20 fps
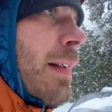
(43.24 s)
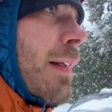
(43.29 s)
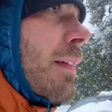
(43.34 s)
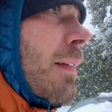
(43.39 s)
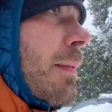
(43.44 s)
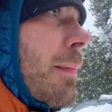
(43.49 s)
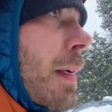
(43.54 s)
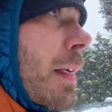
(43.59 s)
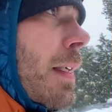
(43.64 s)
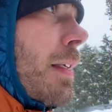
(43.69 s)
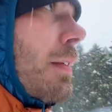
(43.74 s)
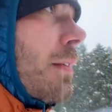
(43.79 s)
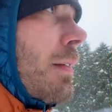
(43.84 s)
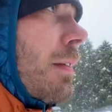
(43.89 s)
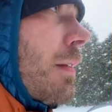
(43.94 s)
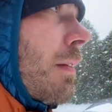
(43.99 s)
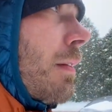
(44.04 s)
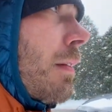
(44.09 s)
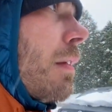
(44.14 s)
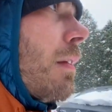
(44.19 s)
Put up with
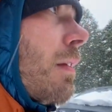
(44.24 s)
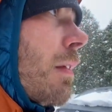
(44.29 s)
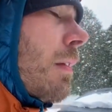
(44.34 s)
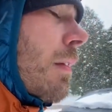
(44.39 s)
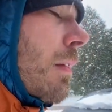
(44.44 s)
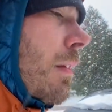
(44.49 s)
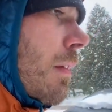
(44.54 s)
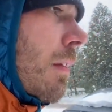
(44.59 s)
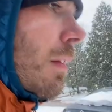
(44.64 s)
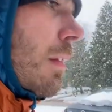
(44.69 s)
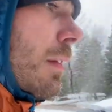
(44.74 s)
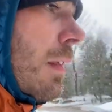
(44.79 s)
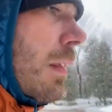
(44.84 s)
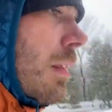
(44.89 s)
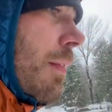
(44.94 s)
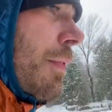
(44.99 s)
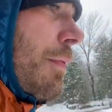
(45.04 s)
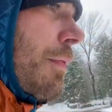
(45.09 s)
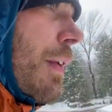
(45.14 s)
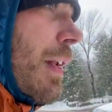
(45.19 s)
snow, ice,
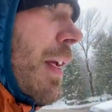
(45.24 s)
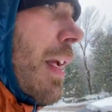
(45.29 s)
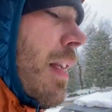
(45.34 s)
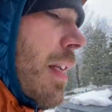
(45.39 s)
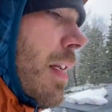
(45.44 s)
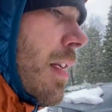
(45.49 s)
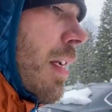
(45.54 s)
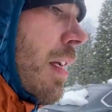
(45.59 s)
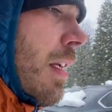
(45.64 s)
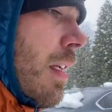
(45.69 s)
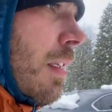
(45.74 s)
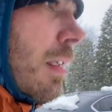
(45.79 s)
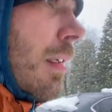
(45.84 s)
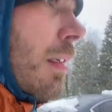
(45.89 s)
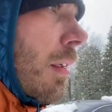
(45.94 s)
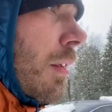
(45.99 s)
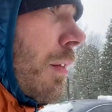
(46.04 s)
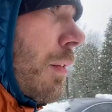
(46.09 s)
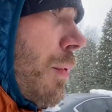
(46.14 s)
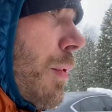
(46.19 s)
hail,
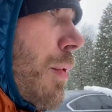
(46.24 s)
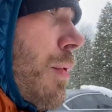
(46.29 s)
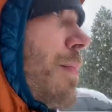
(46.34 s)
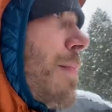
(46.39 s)
rain,